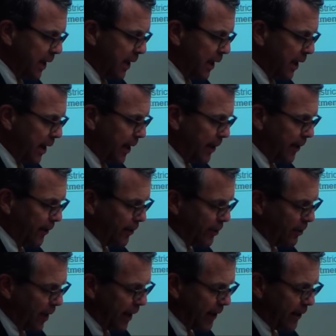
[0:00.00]

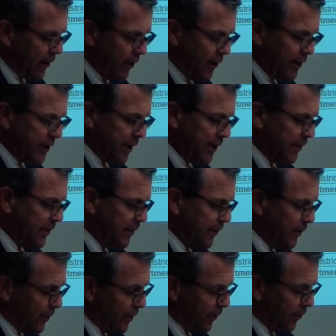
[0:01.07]
You might notice, I
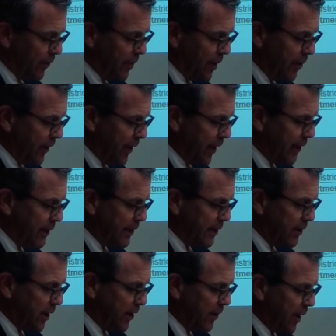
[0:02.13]
remember that I
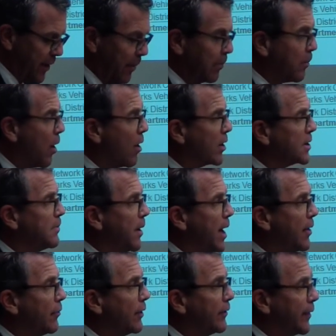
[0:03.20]
talked about the Parks
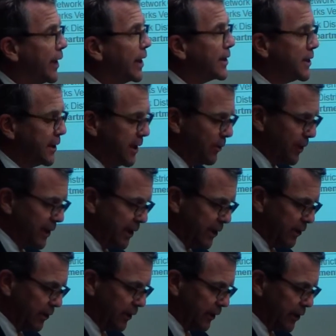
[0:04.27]
bond refinancing that we
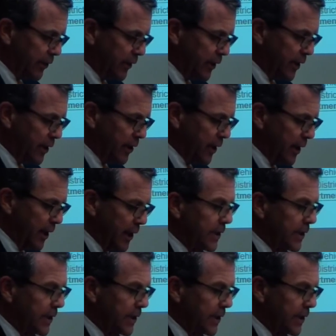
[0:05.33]
did earlier in the year,